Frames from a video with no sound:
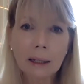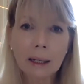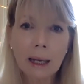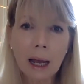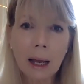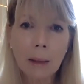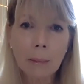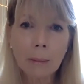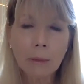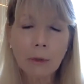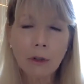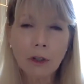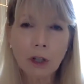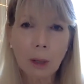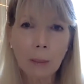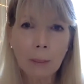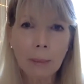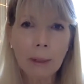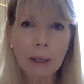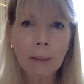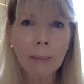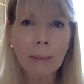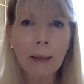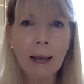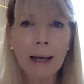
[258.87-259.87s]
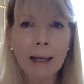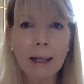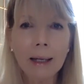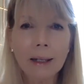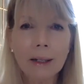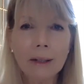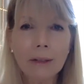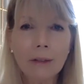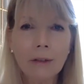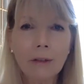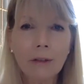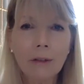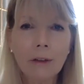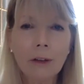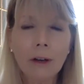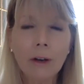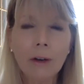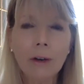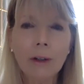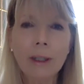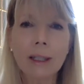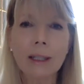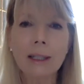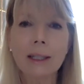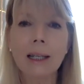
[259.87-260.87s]
kept jumping back into fear
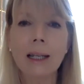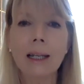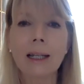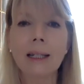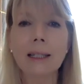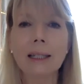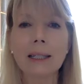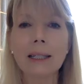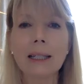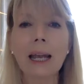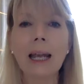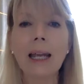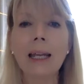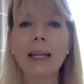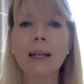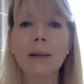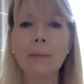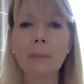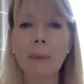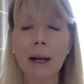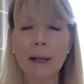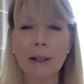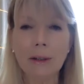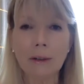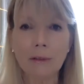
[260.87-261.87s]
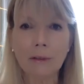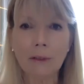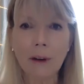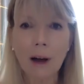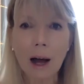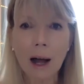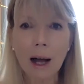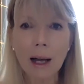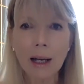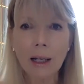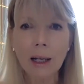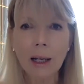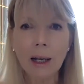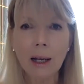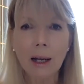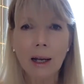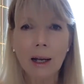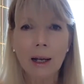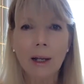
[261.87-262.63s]
instead of staying in my divine